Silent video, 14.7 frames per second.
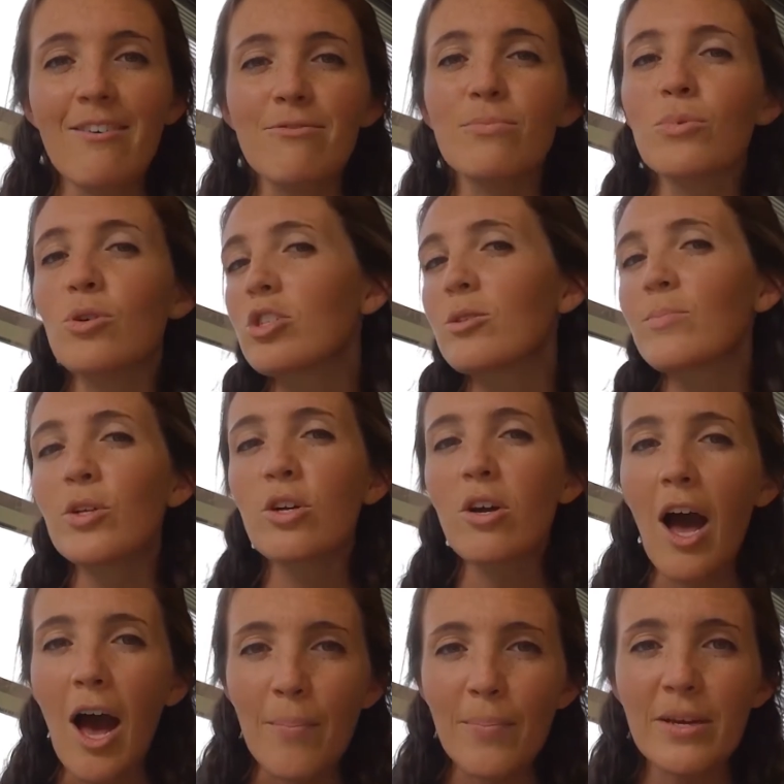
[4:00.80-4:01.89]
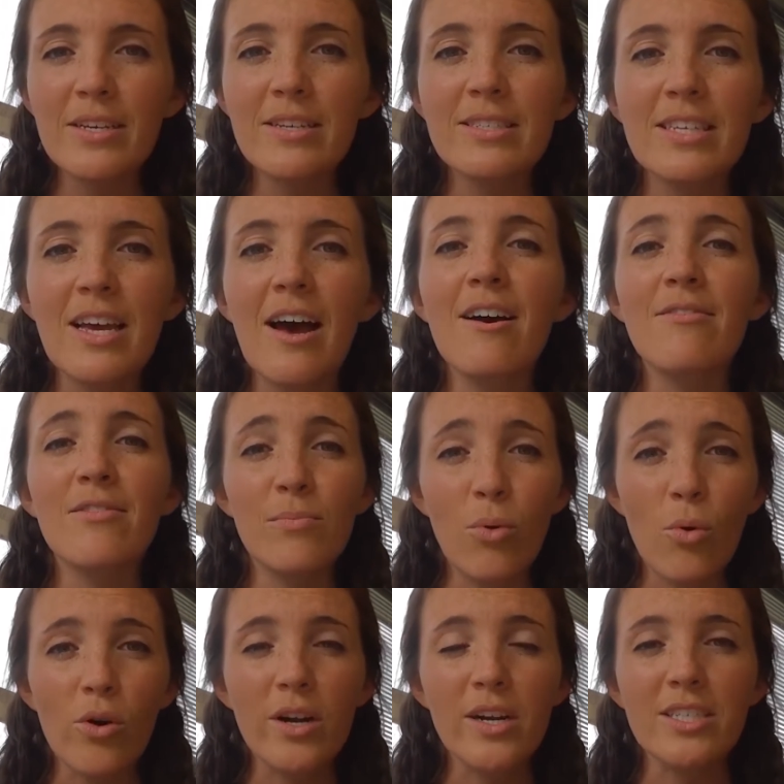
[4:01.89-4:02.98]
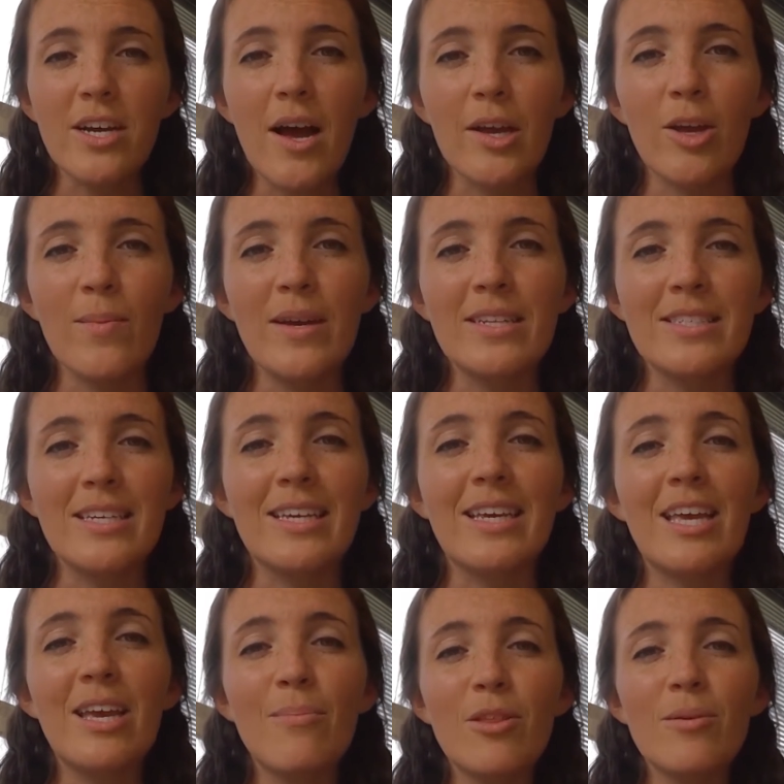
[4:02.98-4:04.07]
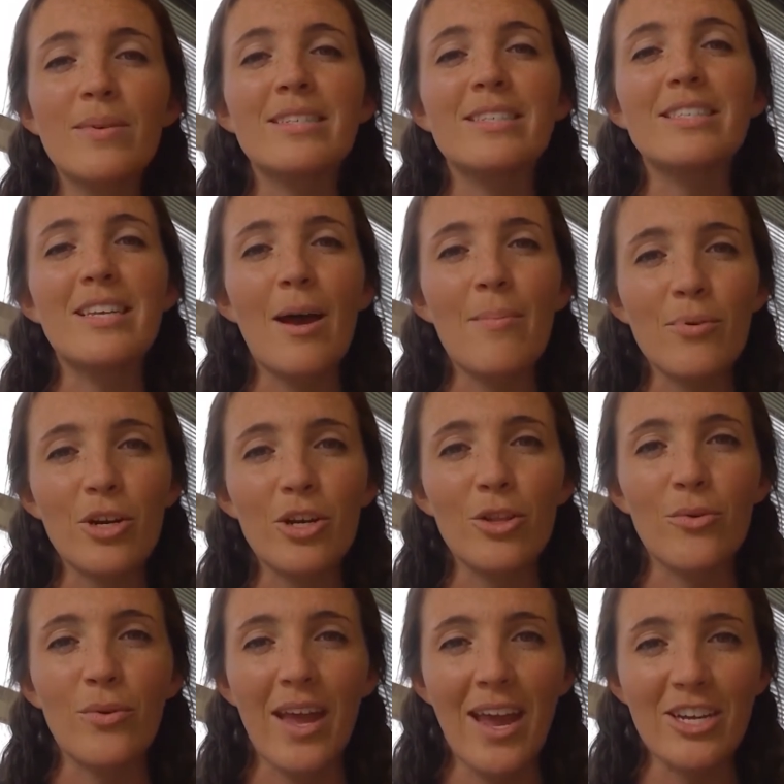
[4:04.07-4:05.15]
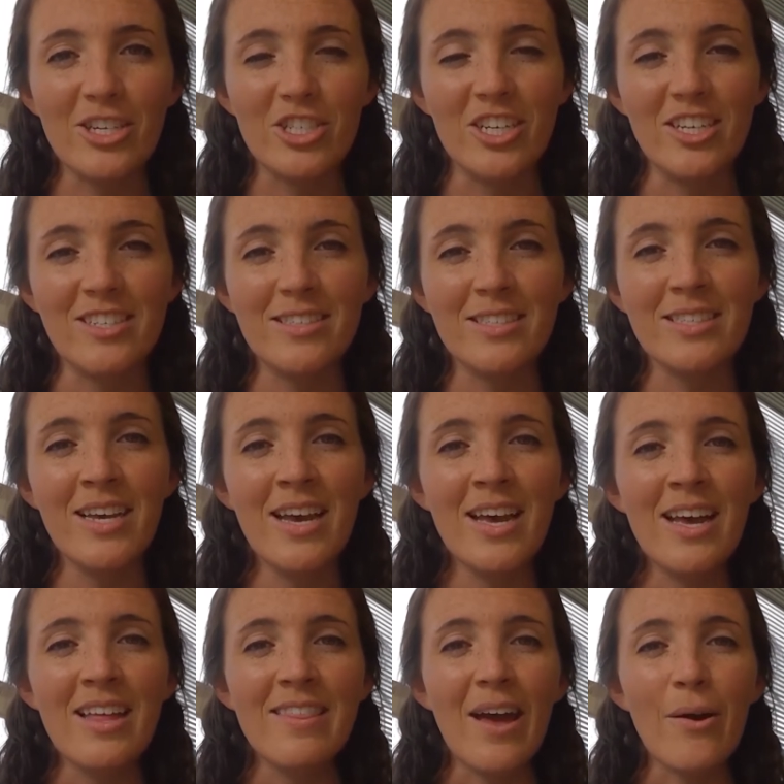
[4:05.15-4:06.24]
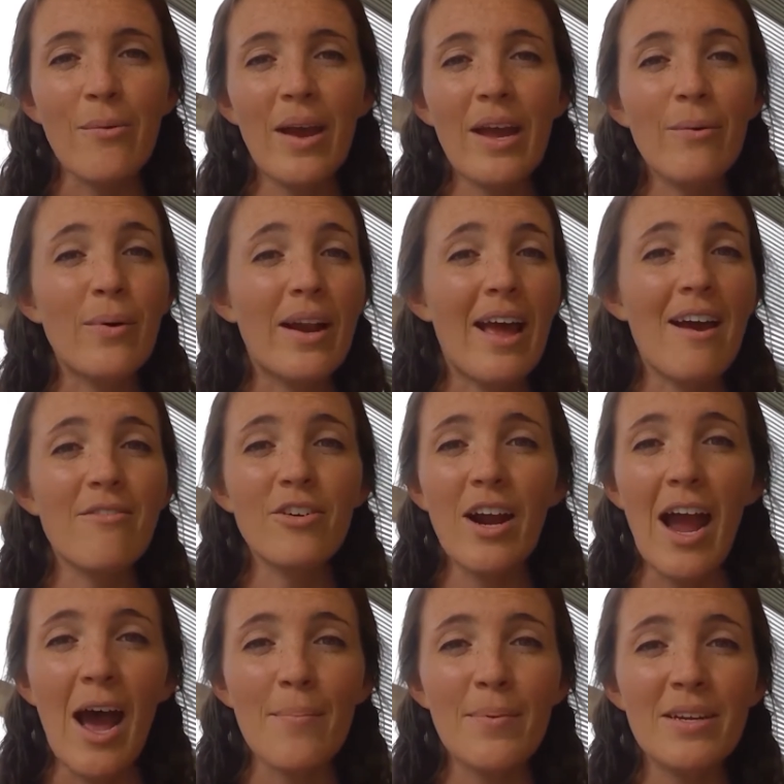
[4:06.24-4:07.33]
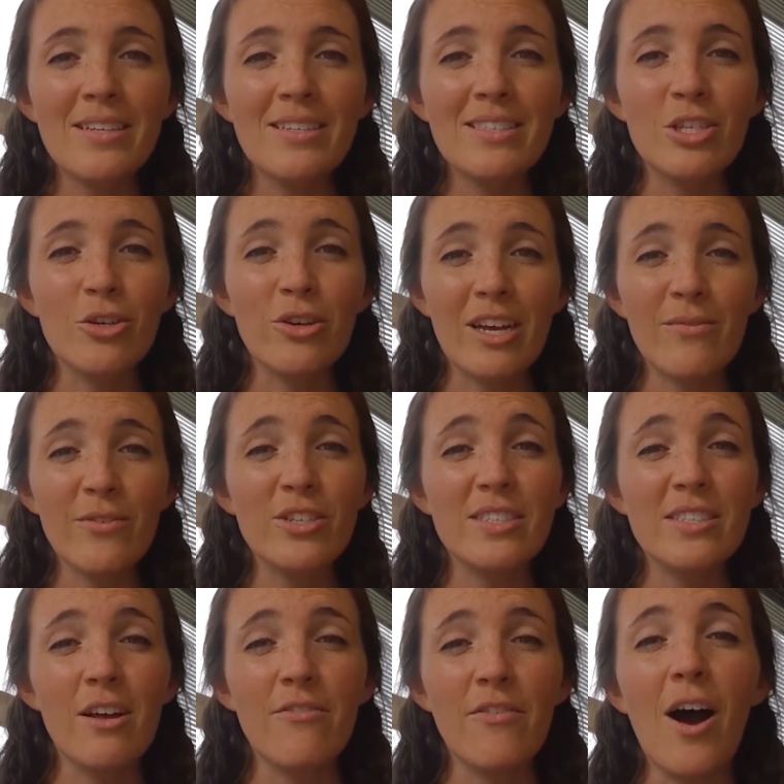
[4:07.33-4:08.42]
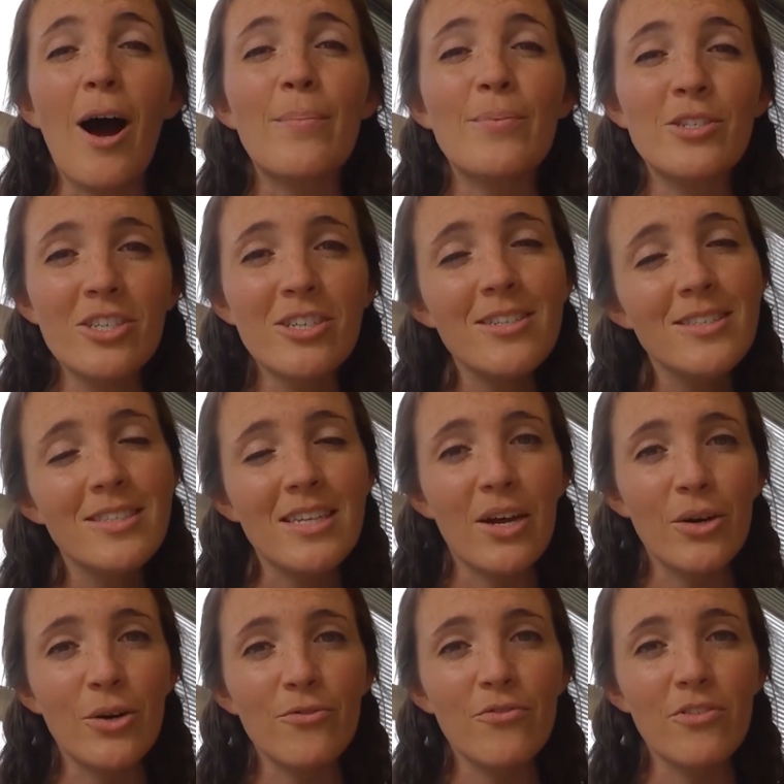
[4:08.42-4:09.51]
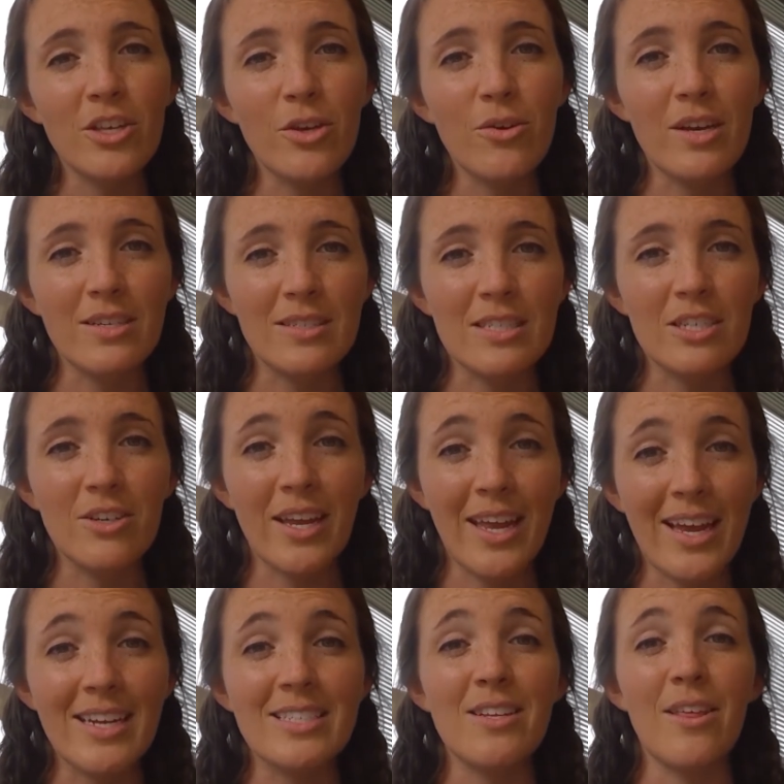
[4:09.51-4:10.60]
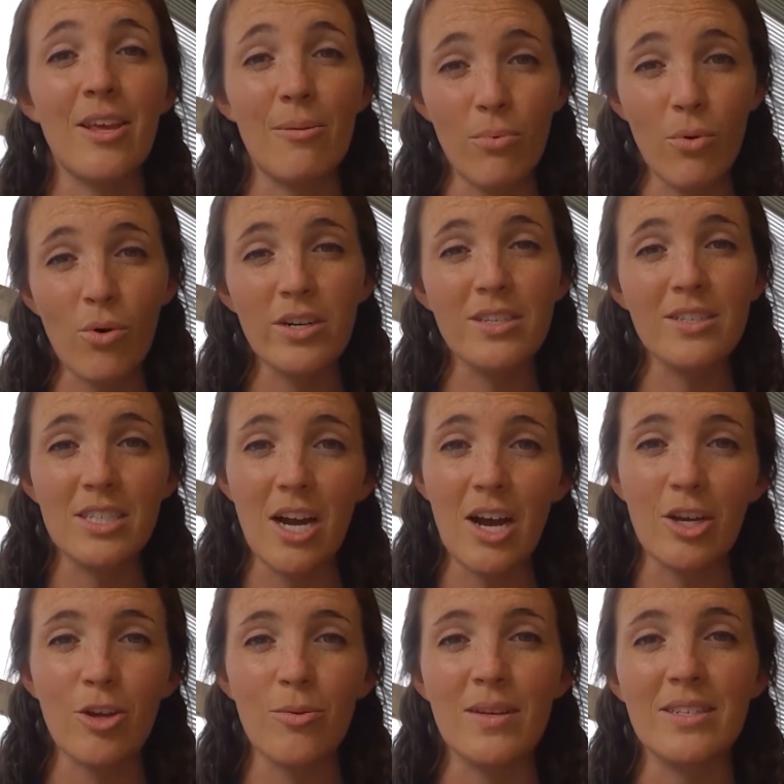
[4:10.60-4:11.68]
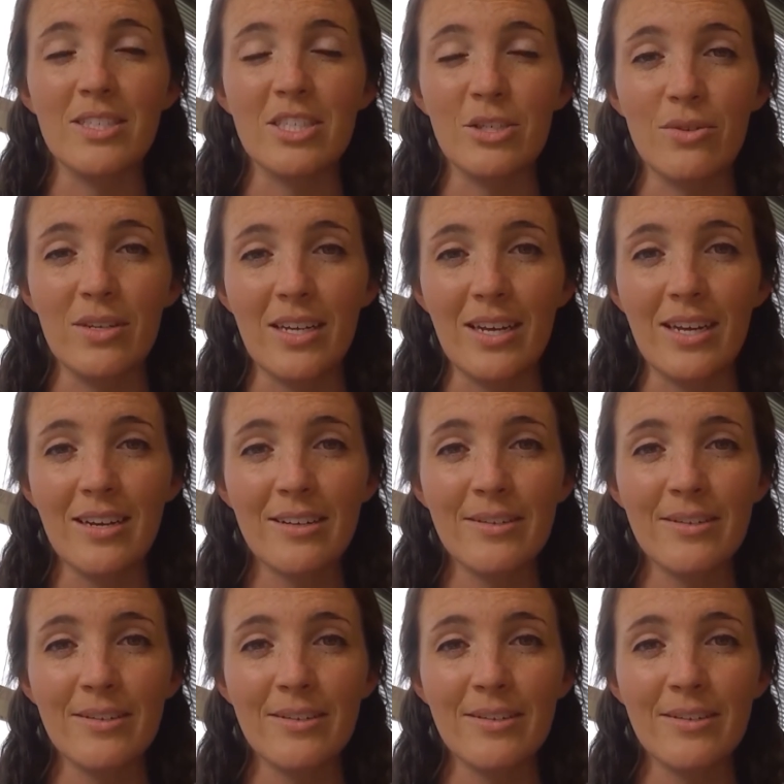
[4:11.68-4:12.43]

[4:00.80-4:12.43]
multiple copies of important documents and keep them in separate locations. That way, whatever happens, you'll give yourself options that hopefully you can still get to the important documents you need.